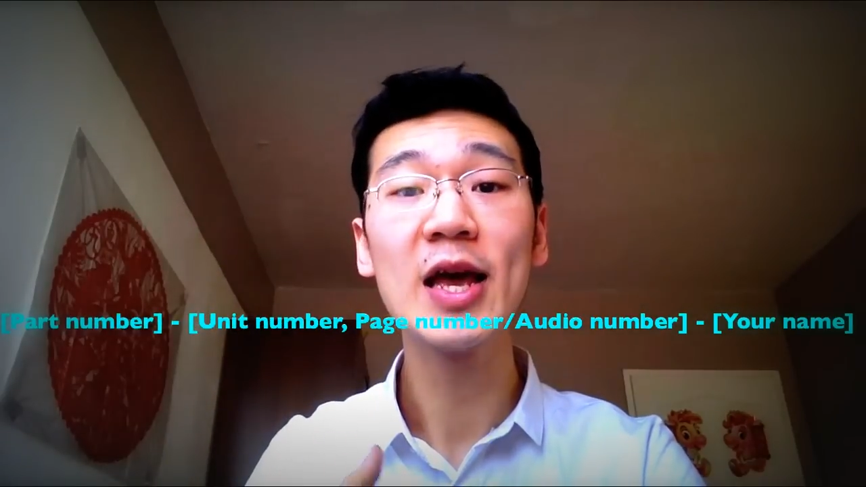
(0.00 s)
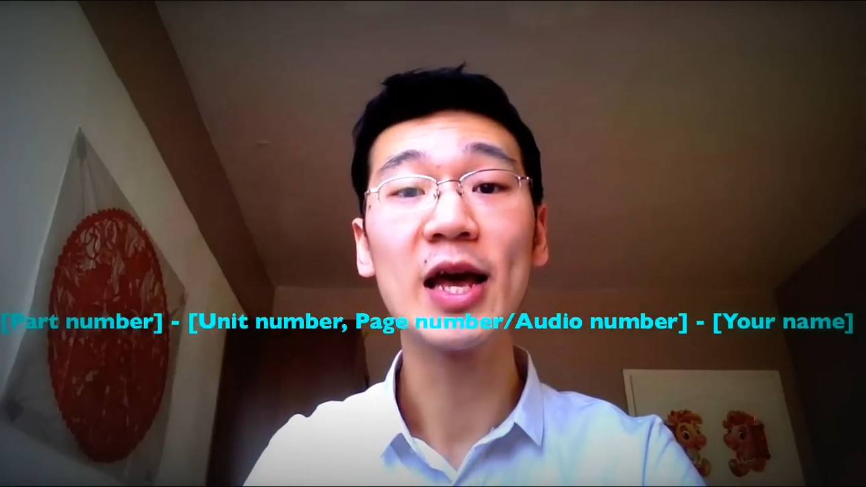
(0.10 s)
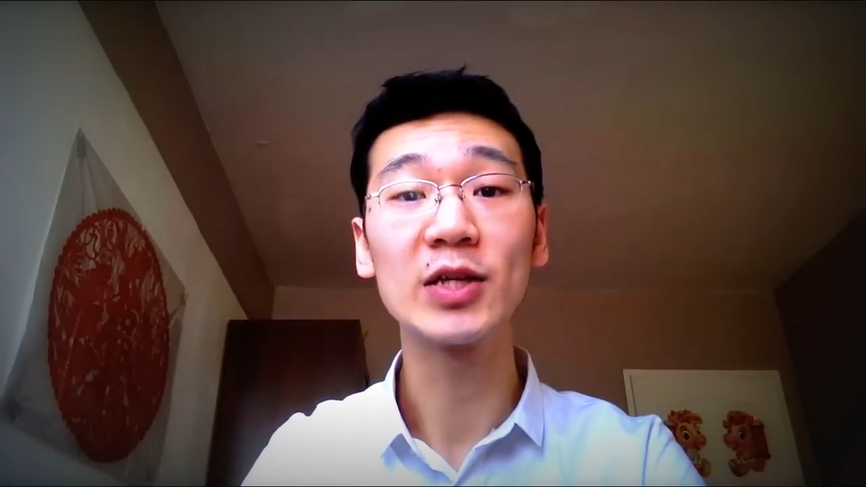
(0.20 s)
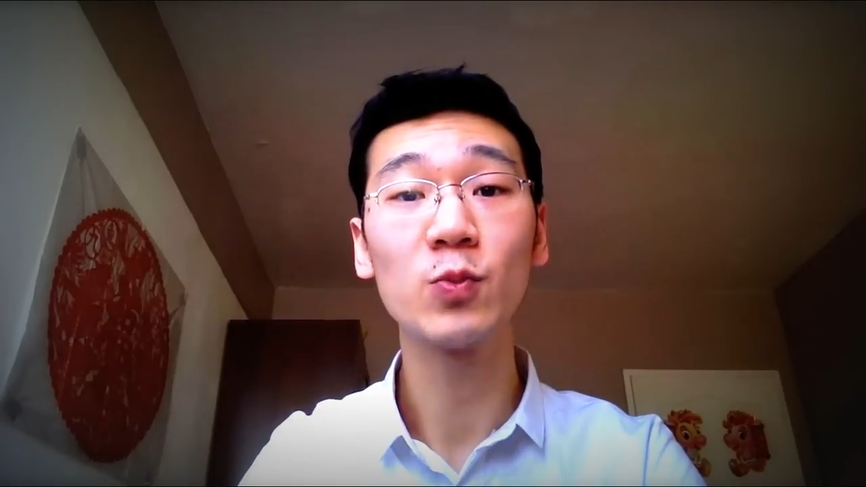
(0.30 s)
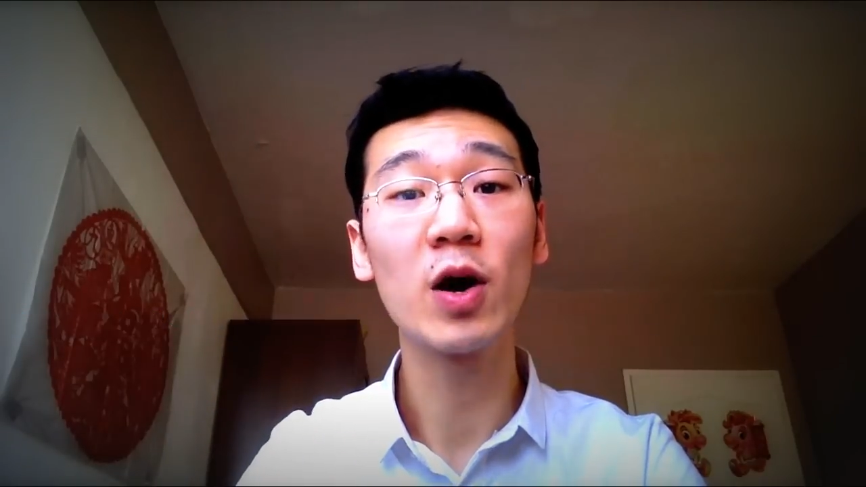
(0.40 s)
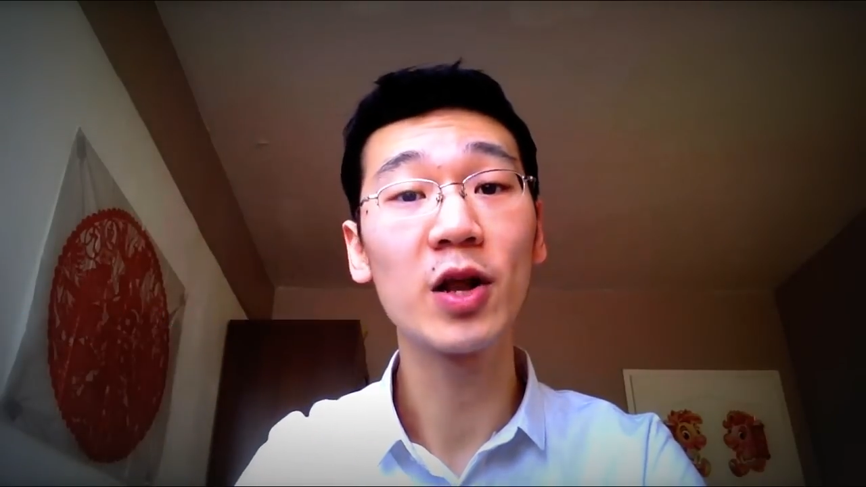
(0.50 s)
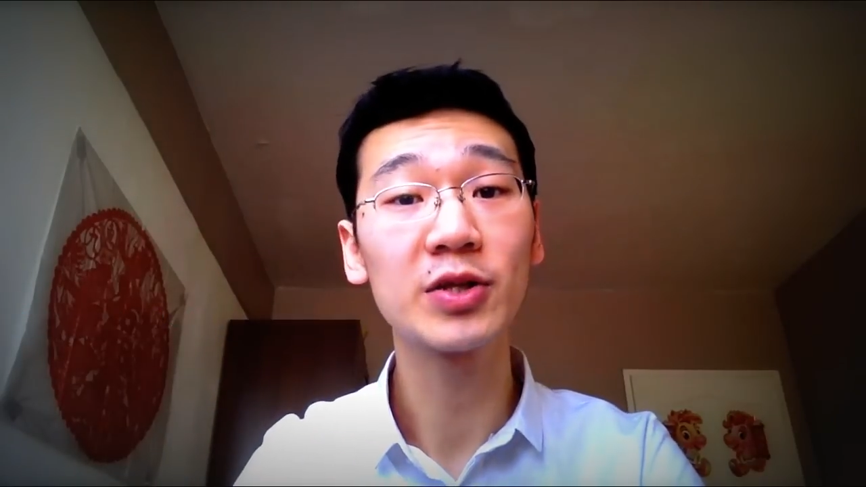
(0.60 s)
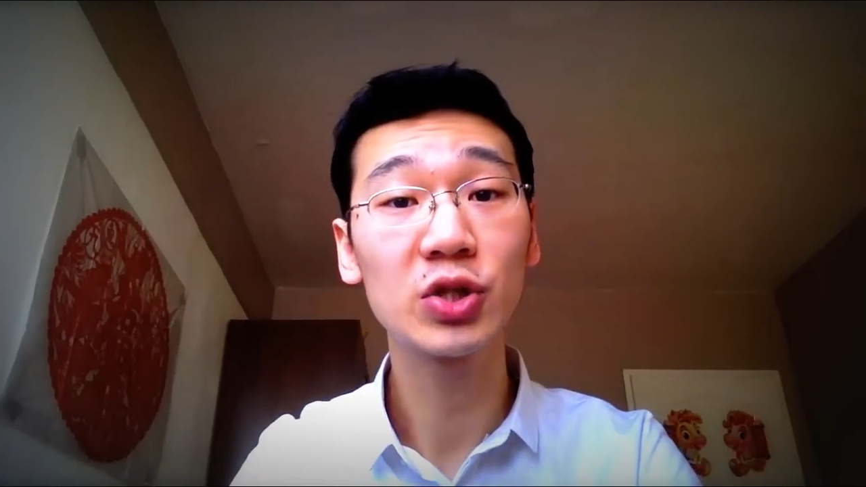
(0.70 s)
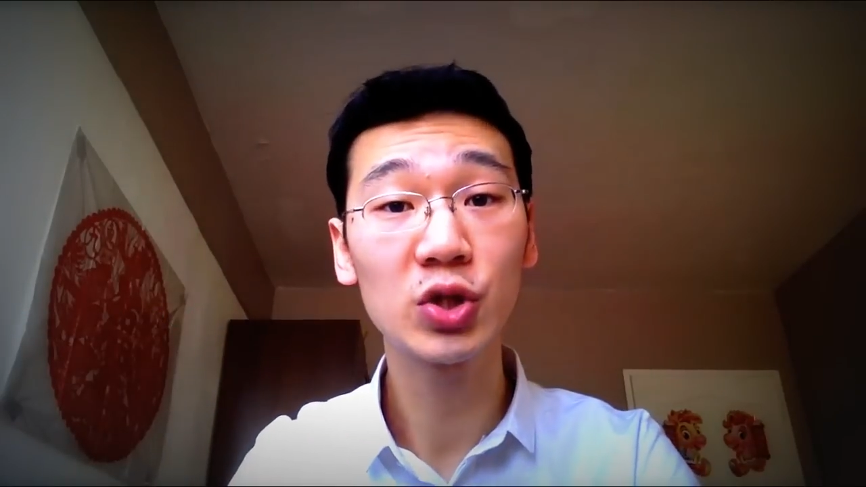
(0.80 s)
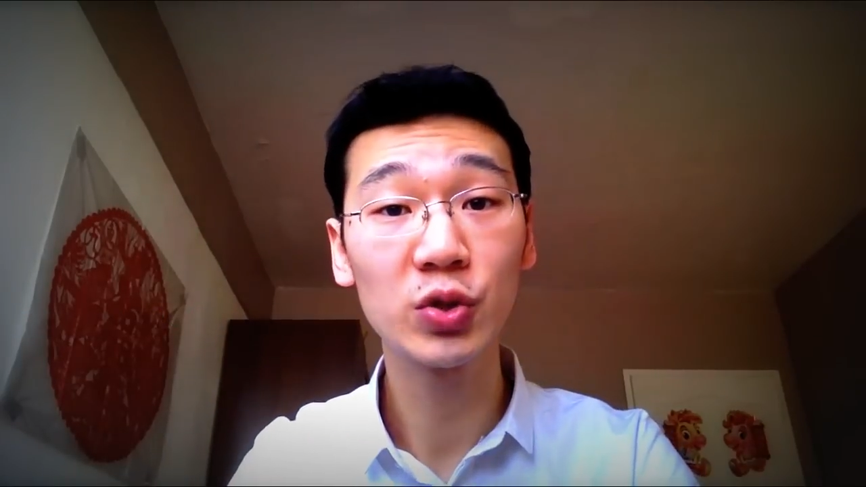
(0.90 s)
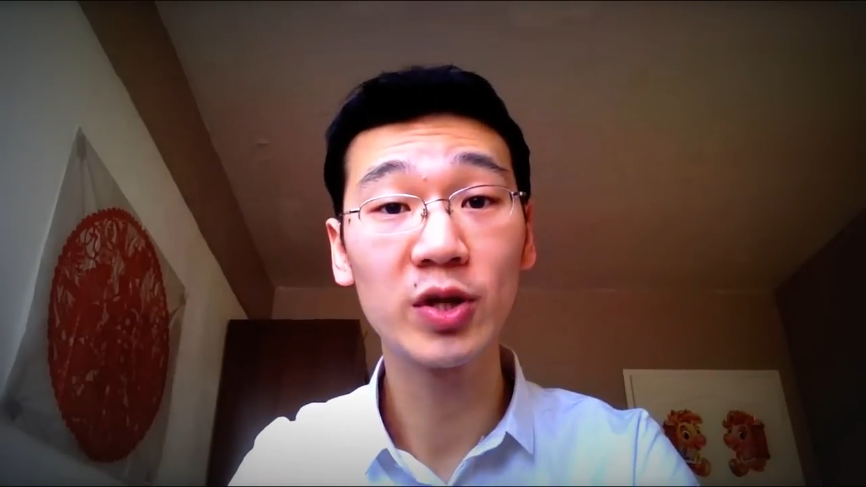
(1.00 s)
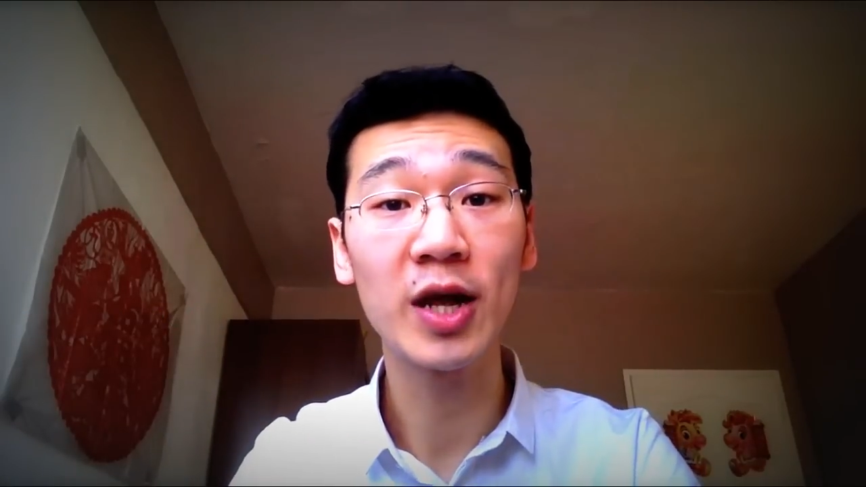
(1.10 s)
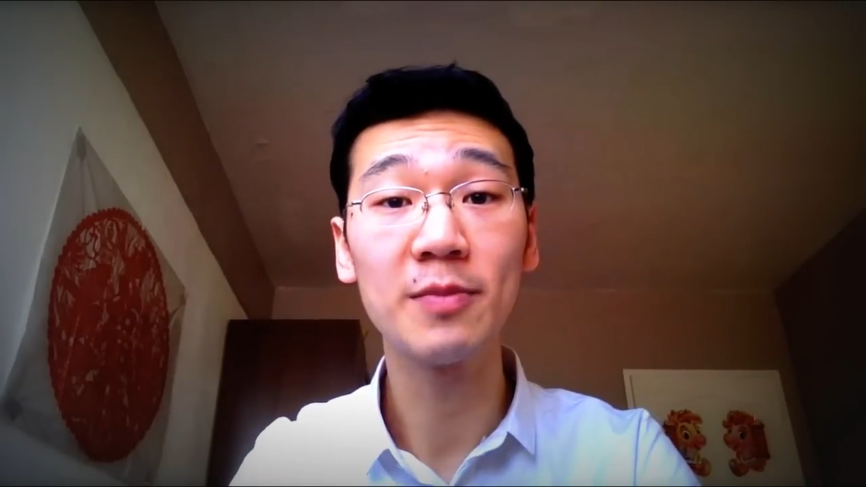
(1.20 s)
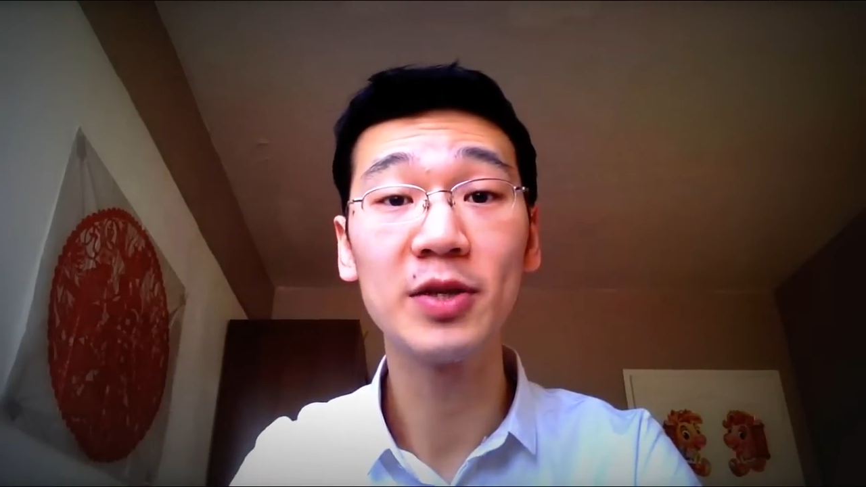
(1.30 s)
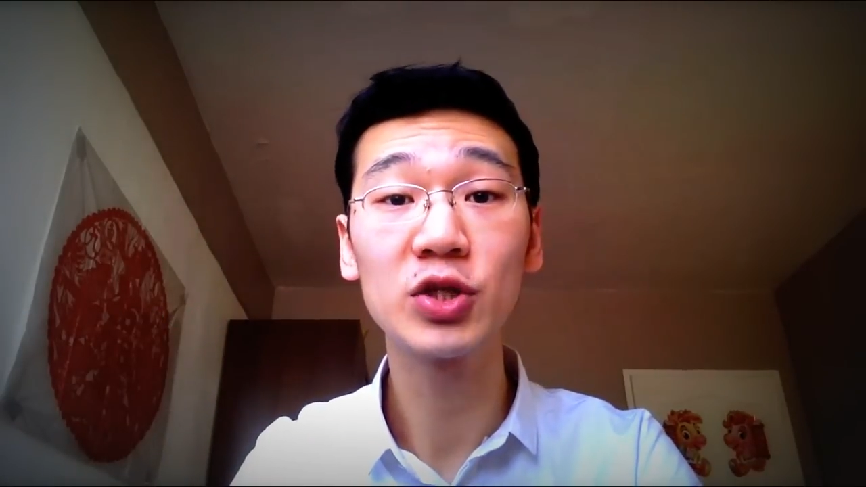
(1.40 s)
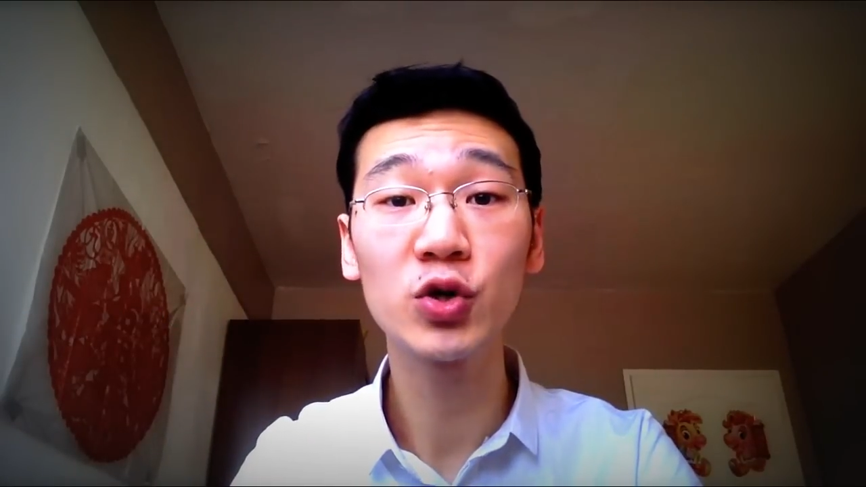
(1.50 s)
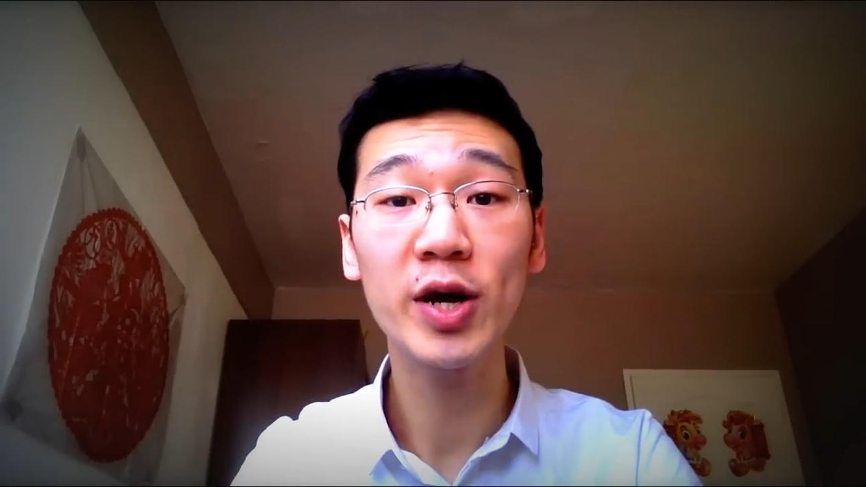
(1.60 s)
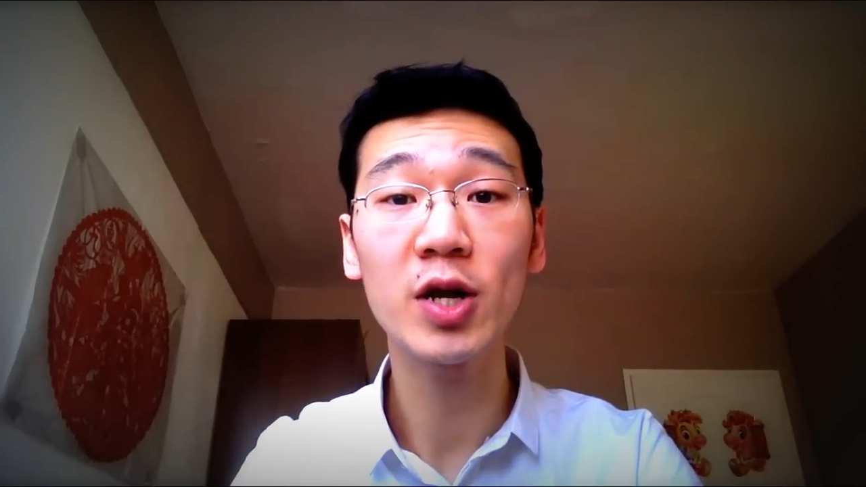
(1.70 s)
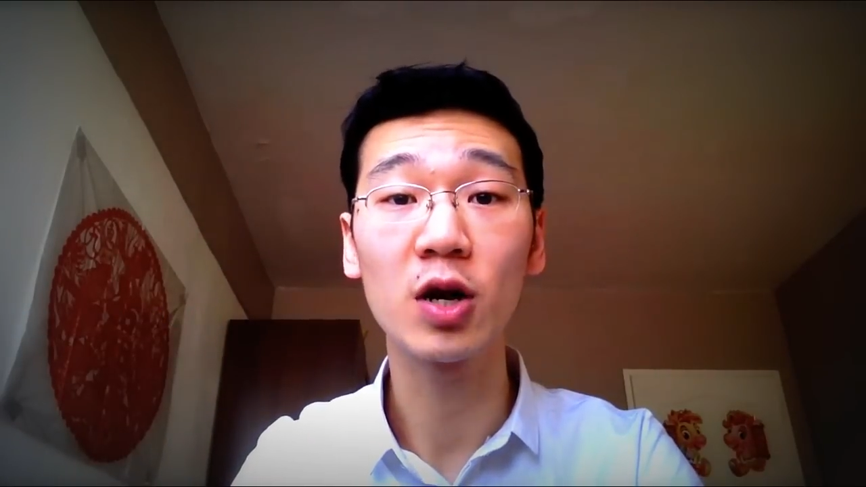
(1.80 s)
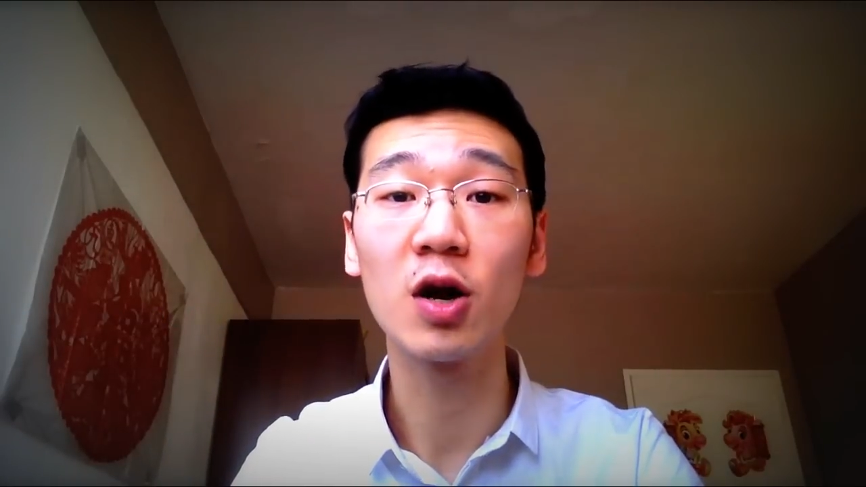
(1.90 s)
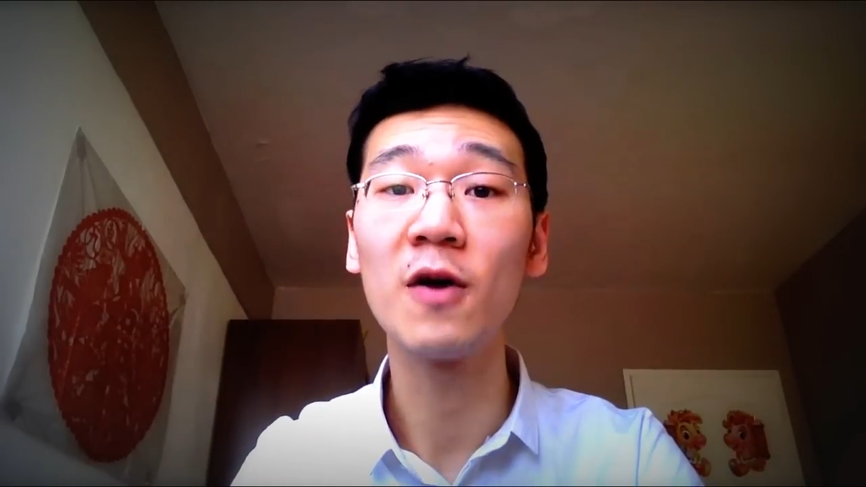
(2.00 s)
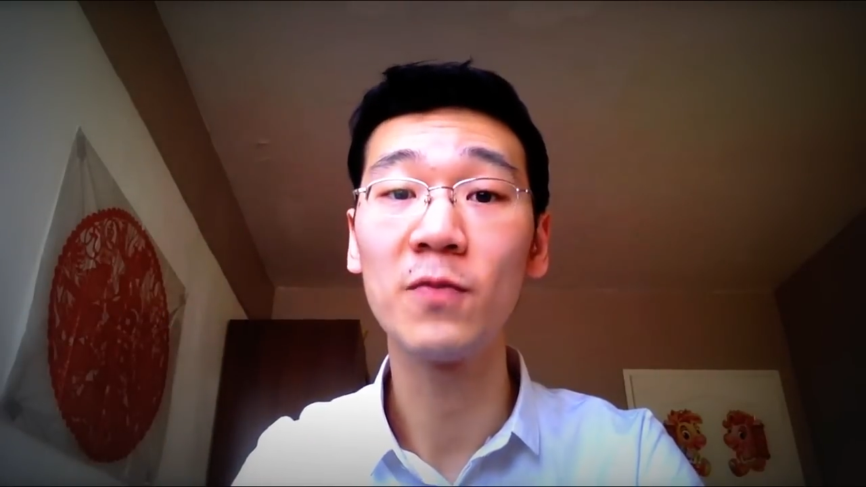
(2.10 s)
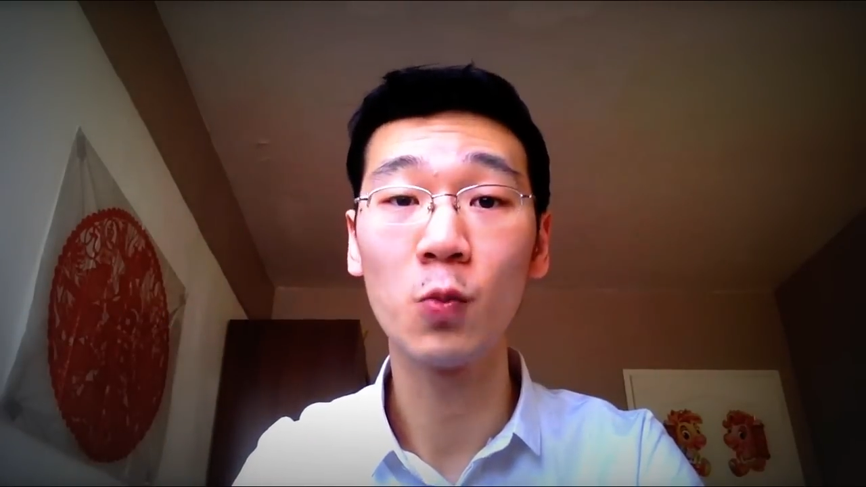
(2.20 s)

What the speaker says: as well as to the administrator of